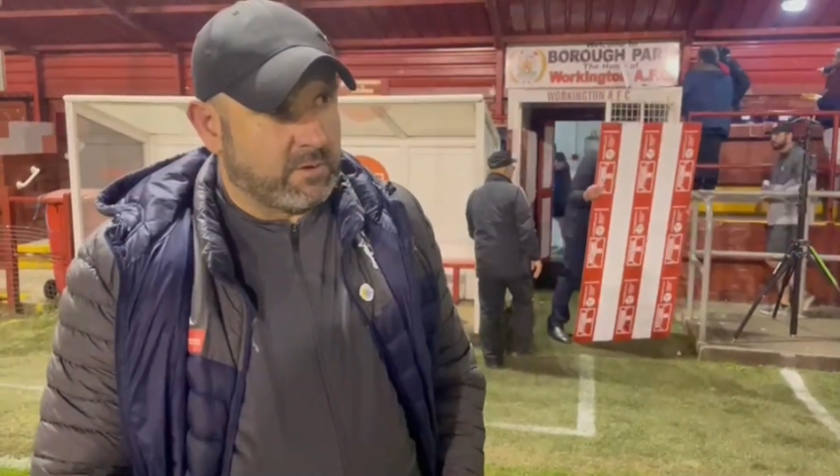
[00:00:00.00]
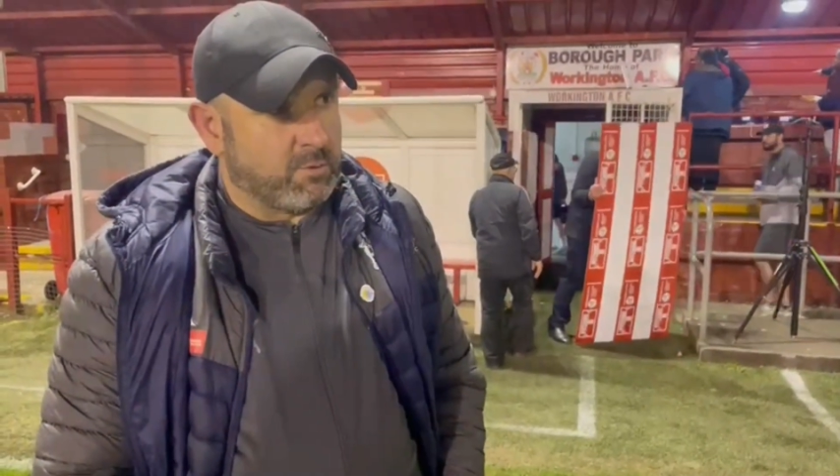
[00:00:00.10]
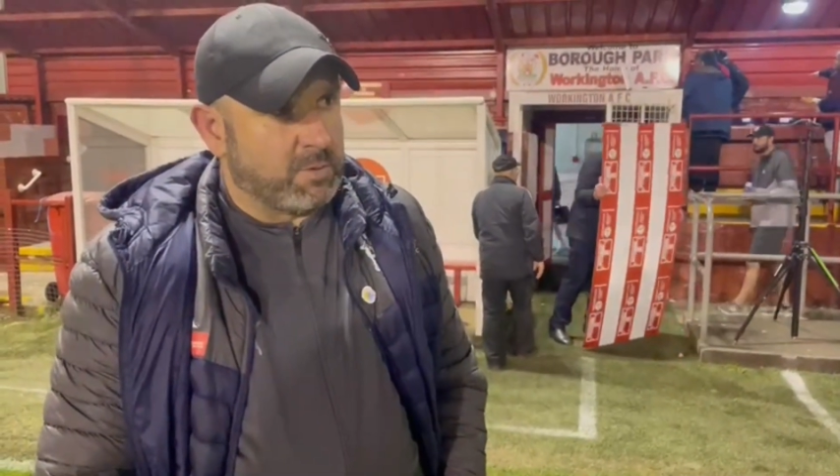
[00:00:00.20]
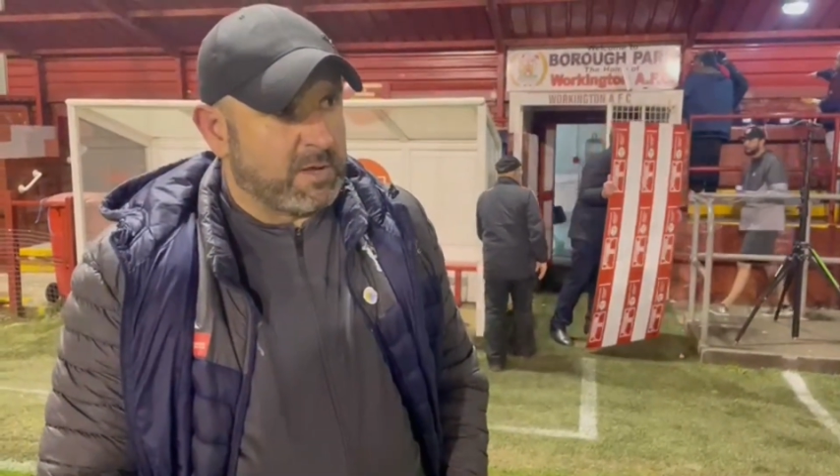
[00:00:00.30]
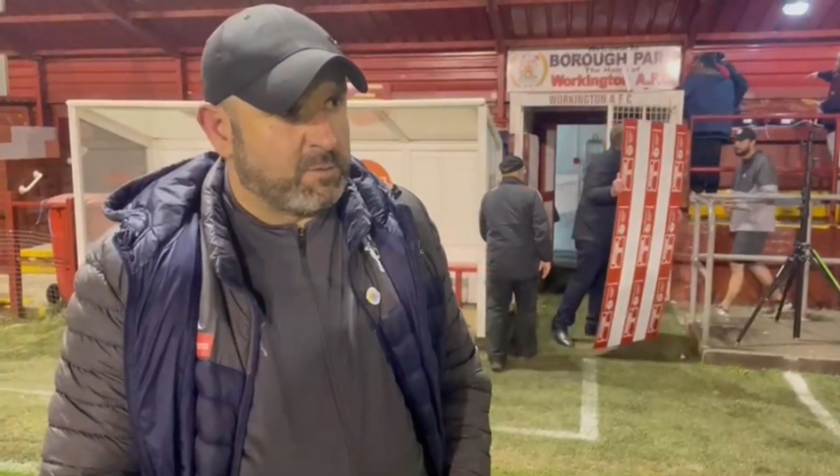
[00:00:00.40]

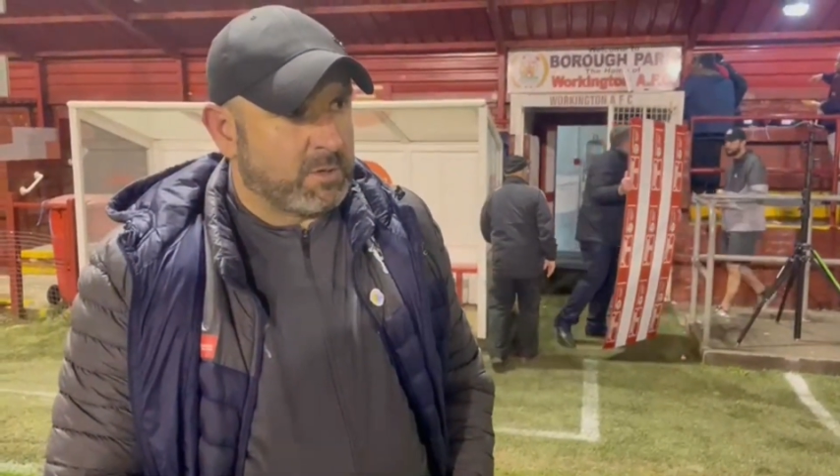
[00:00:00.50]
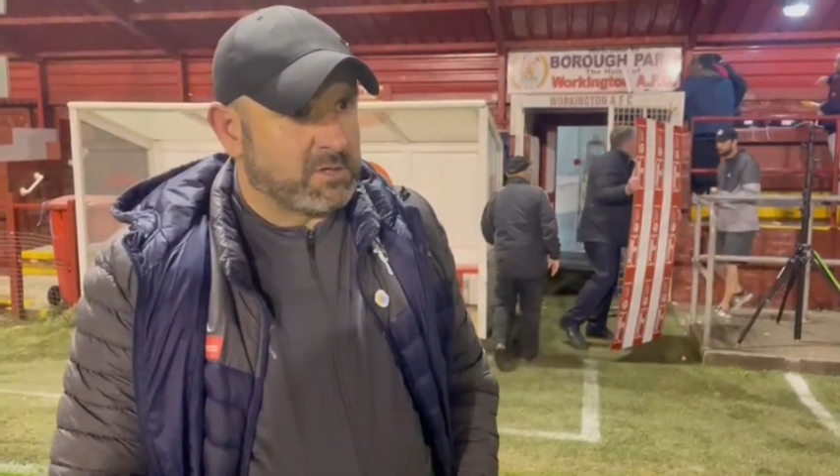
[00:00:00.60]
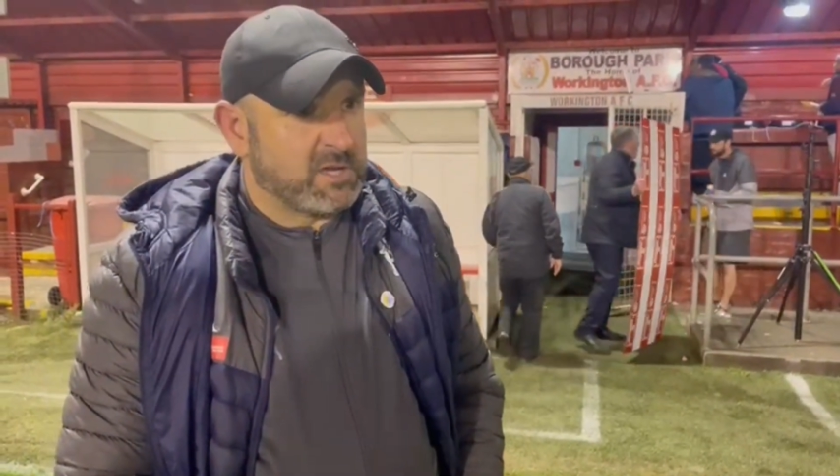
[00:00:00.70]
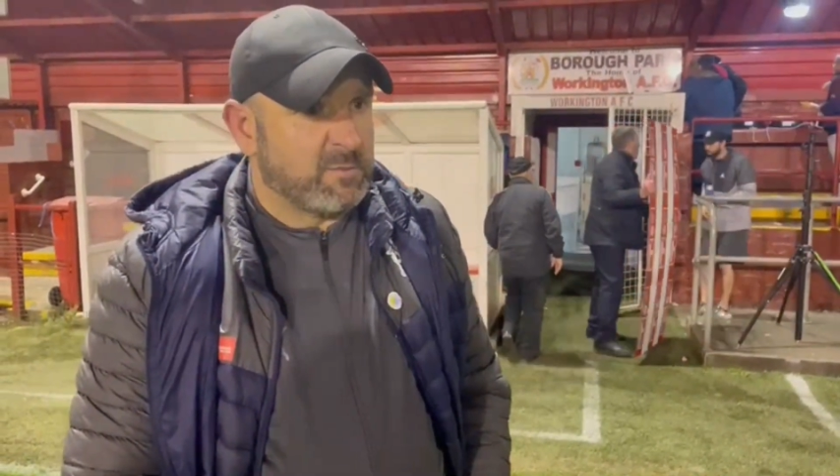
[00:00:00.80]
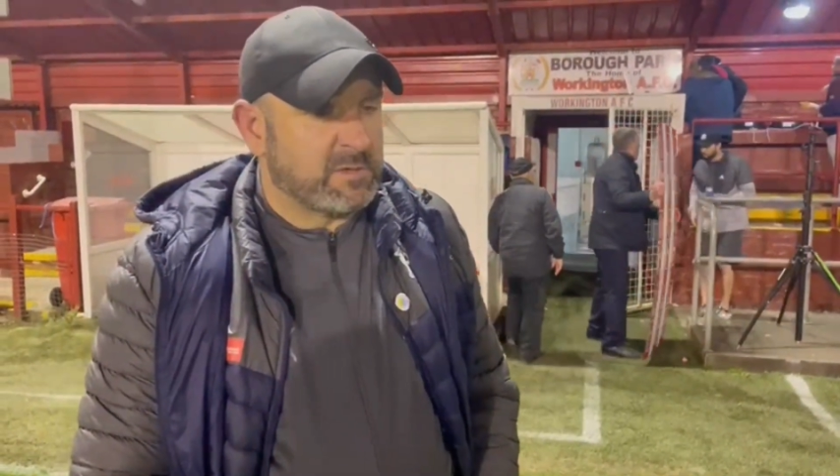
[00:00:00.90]
unbelievable
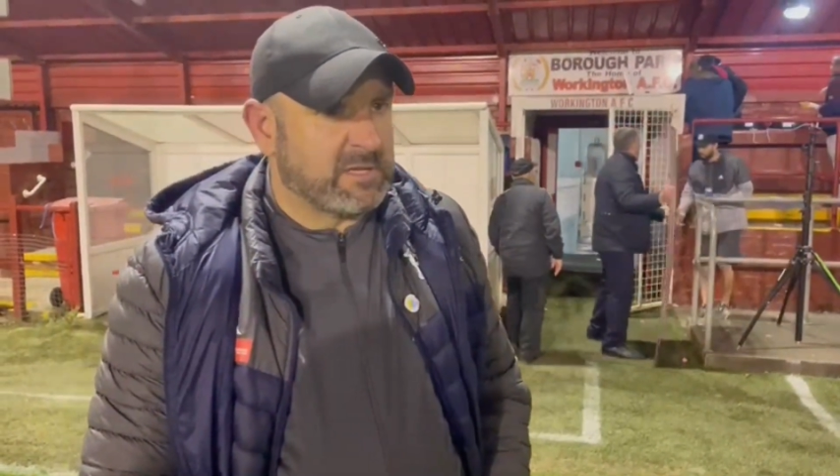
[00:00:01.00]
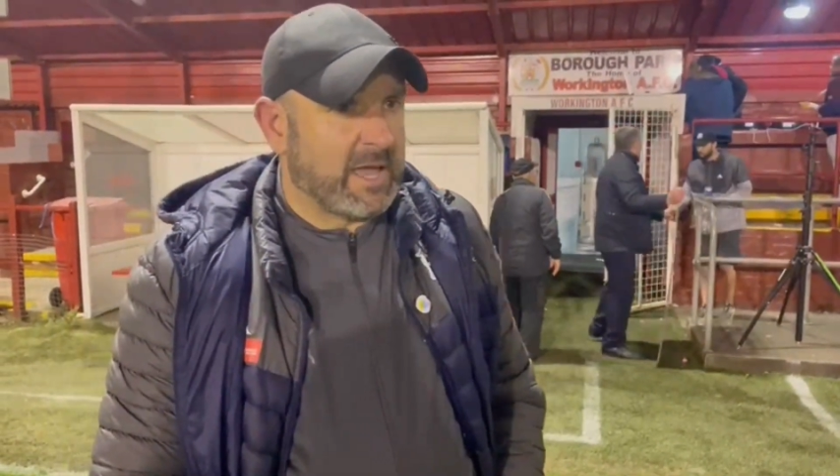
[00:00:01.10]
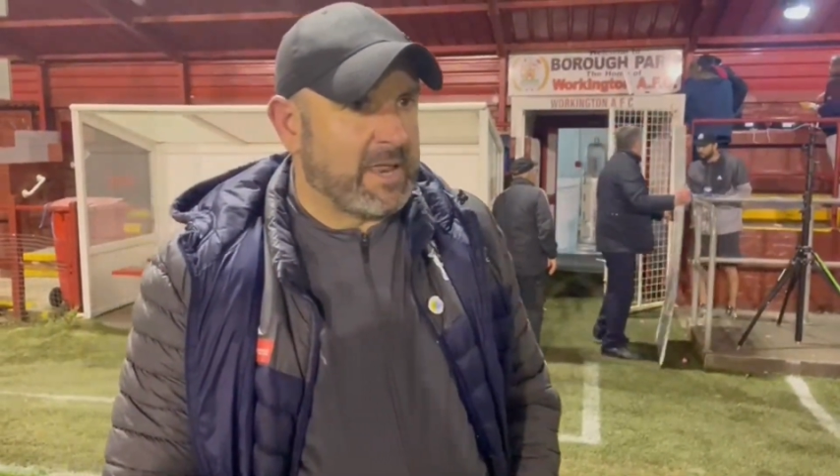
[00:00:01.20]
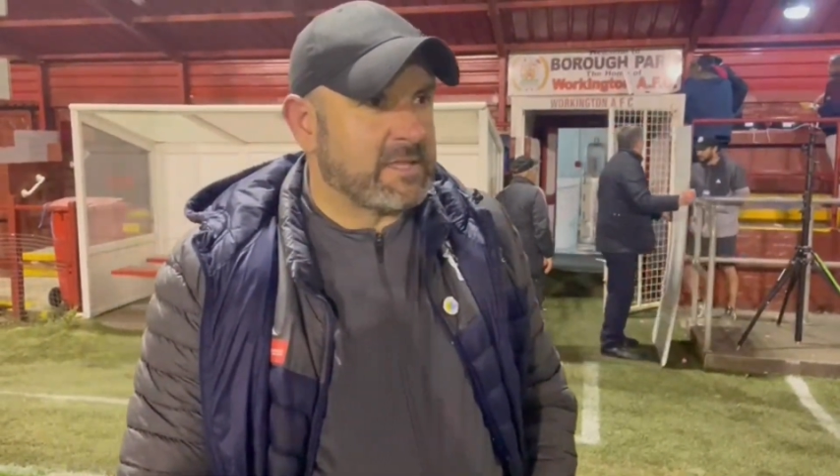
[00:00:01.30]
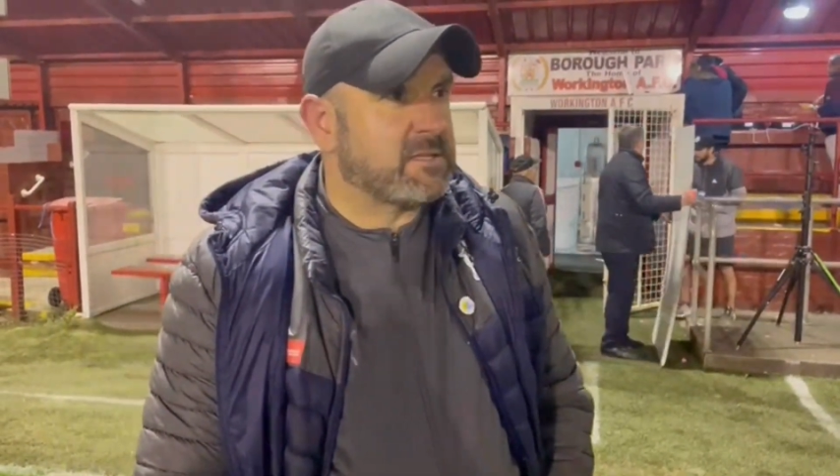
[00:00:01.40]
achievement to
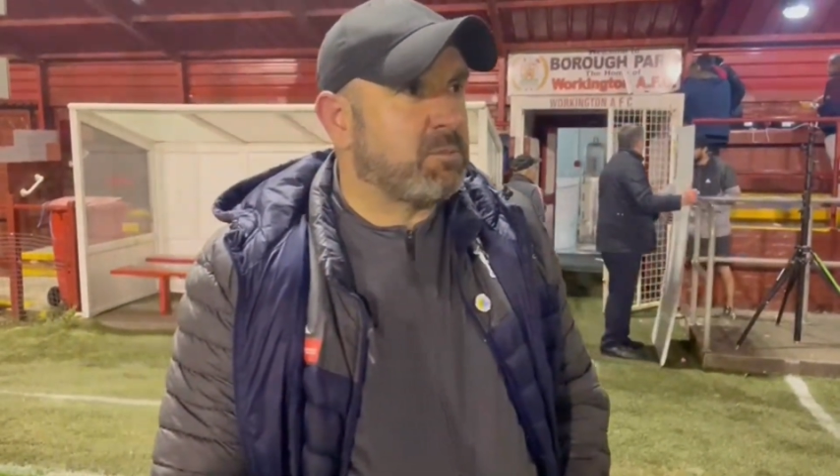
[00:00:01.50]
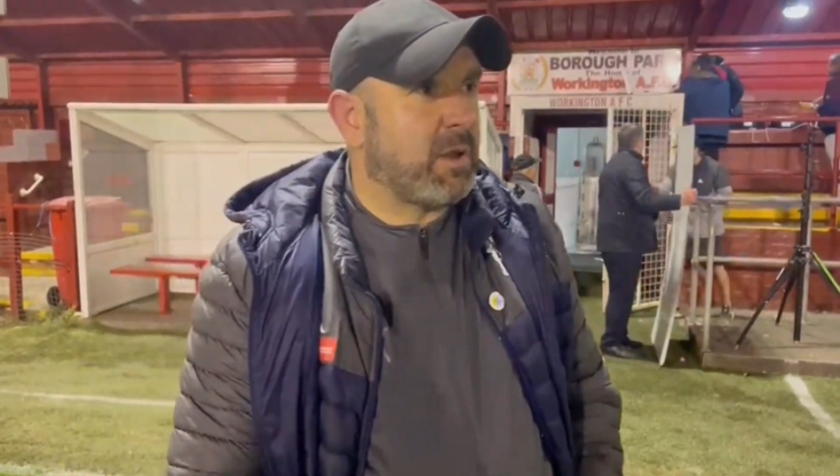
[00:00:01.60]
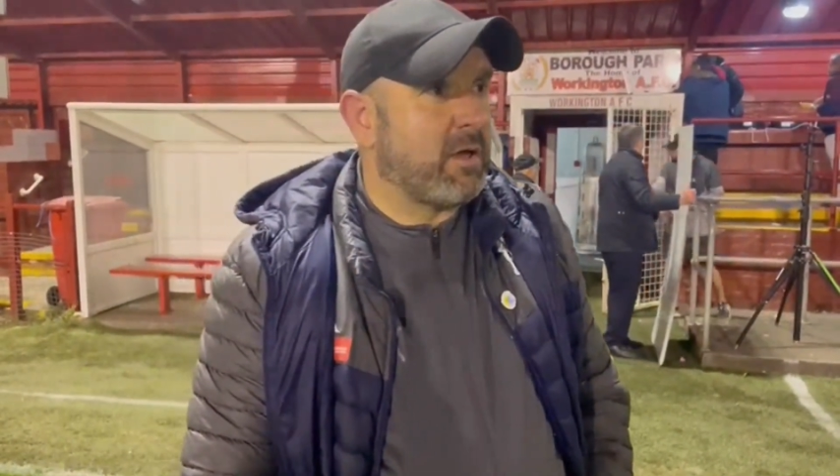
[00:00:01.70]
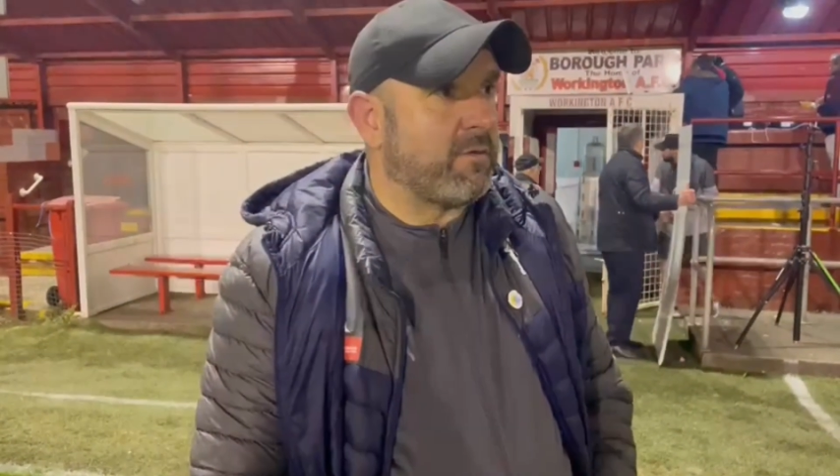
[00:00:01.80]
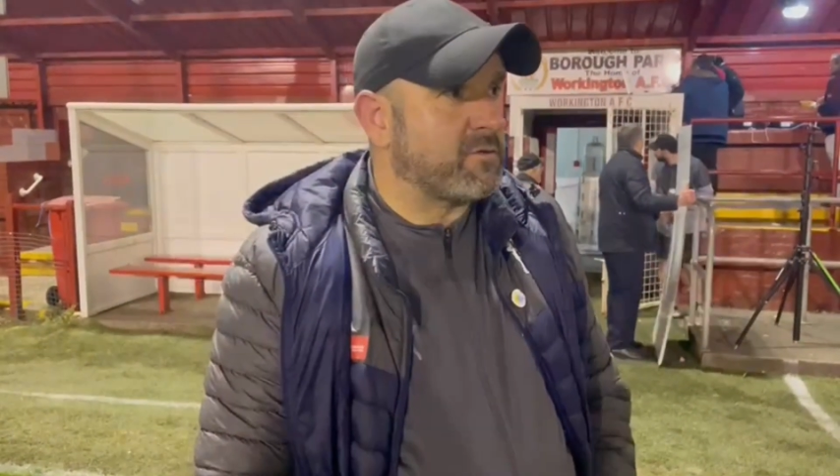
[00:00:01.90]
get into the
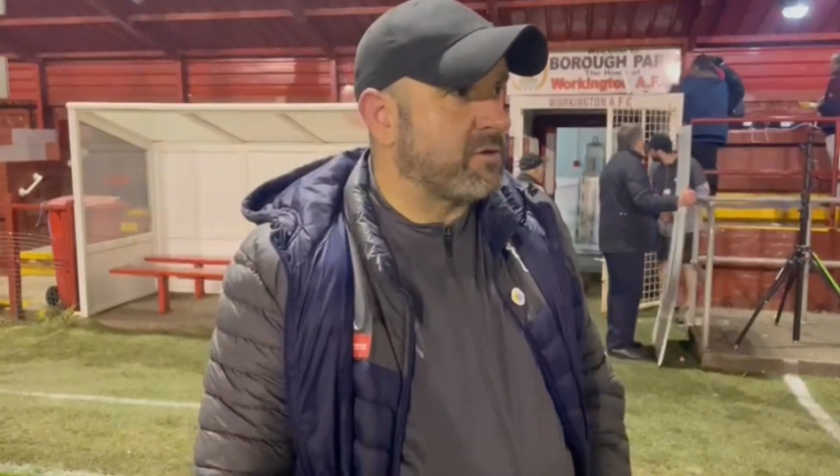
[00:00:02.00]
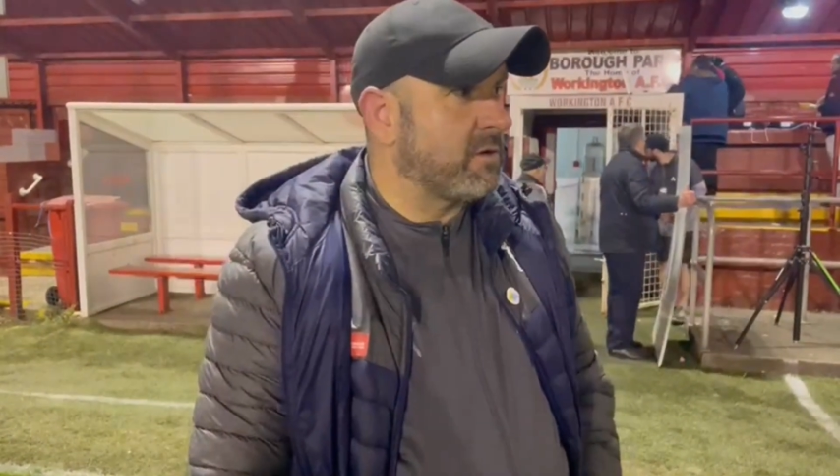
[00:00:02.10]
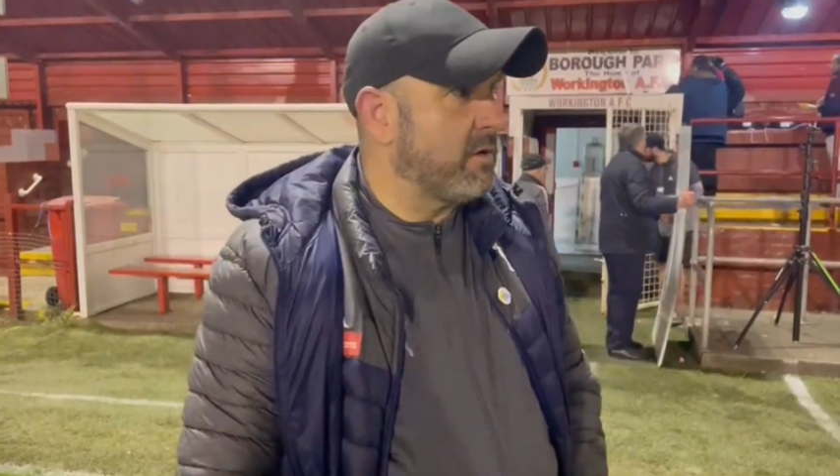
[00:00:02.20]
playoffs.